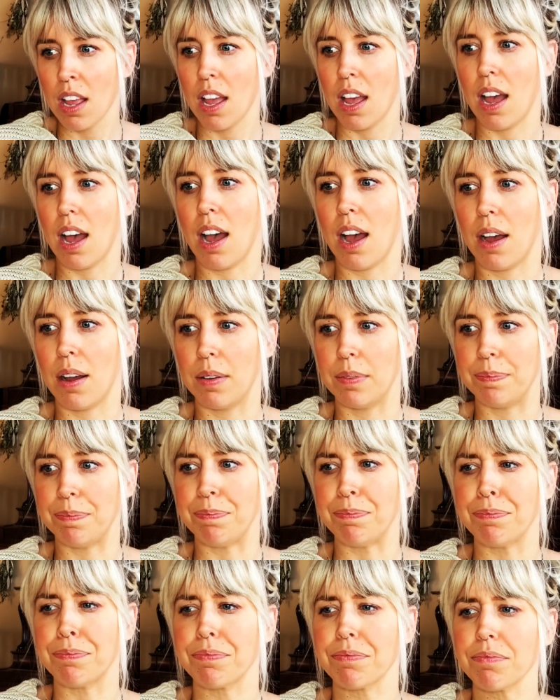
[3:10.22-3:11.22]

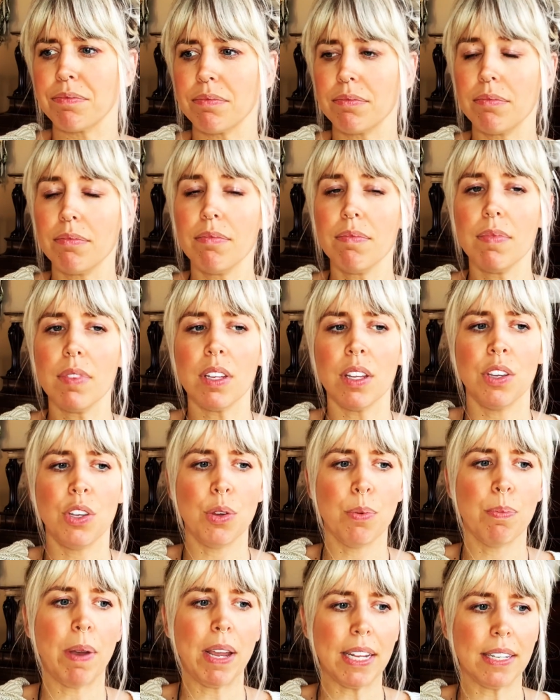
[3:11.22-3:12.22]

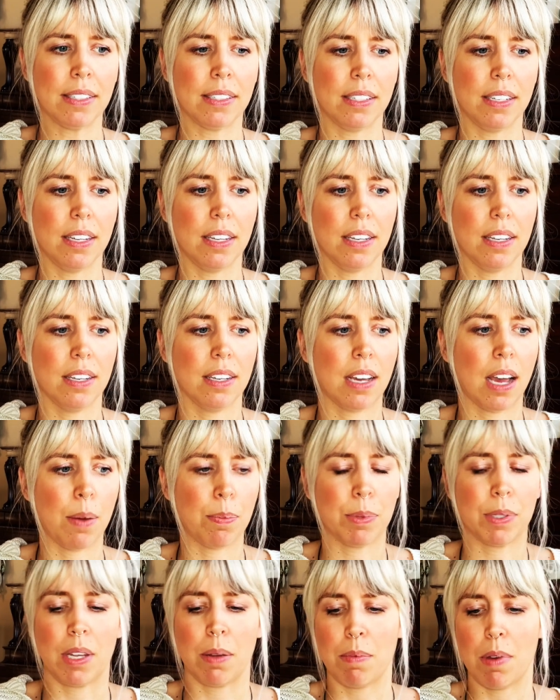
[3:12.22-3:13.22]
You might see
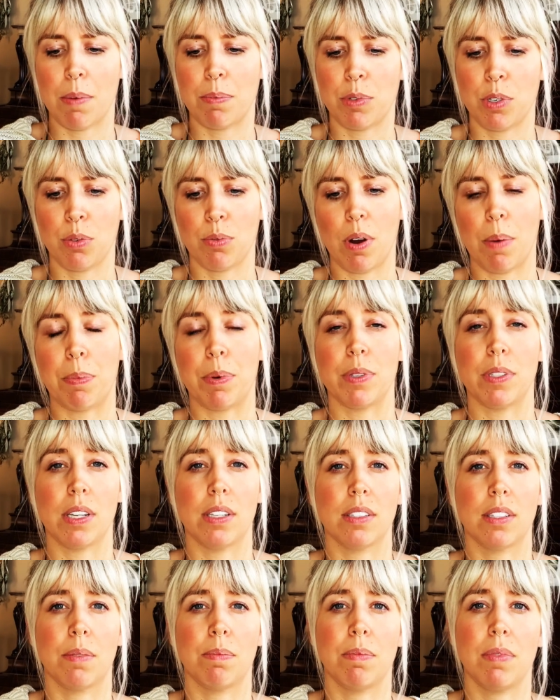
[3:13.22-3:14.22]
cups come up to
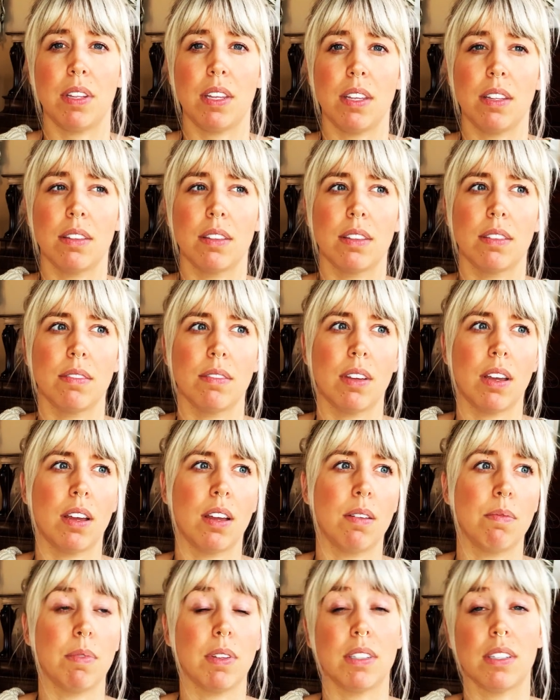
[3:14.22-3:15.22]
represent something
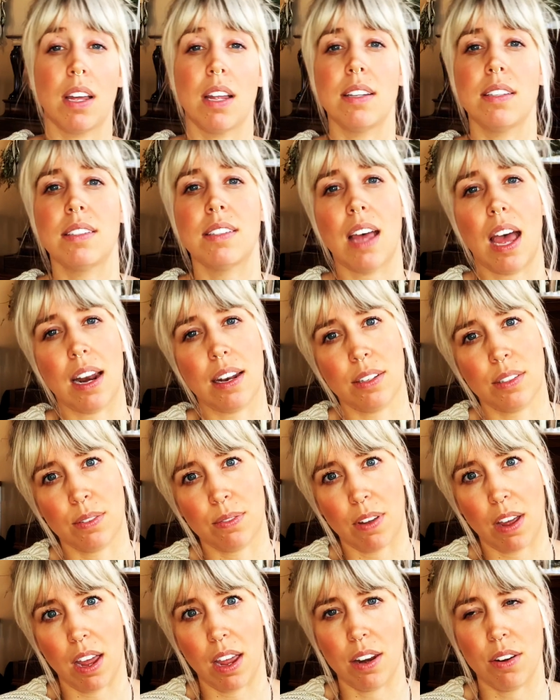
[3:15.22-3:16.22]
that's
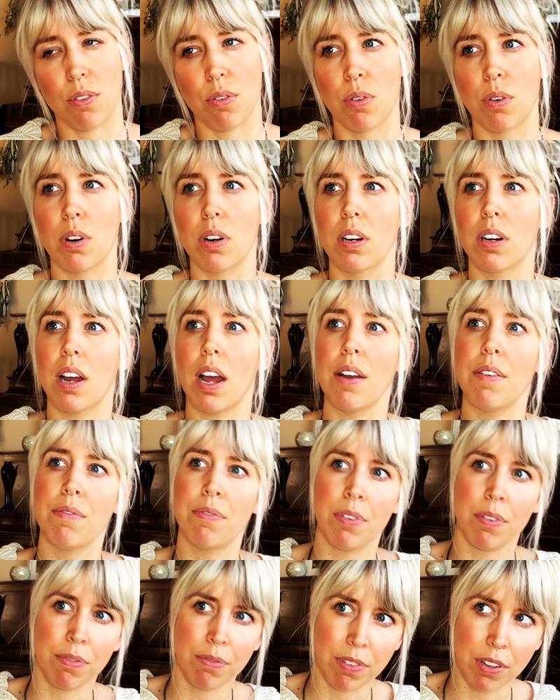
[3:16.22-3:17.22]
unsatisfied or
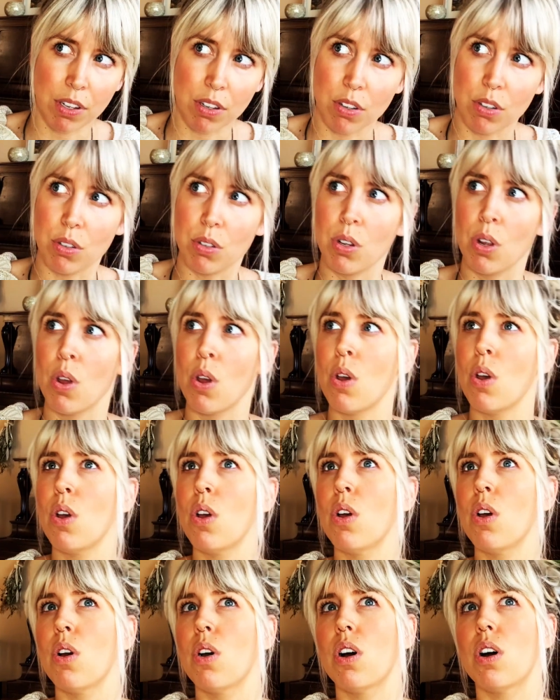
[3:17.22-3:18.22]
unfulfilled.
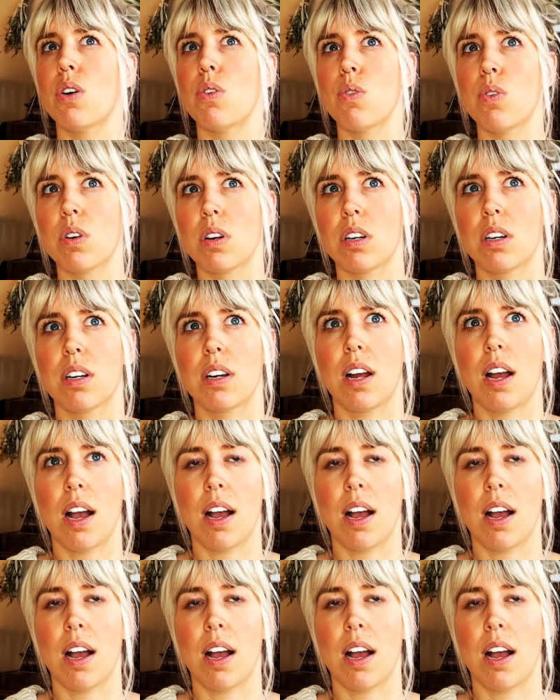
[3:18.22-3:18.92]
Or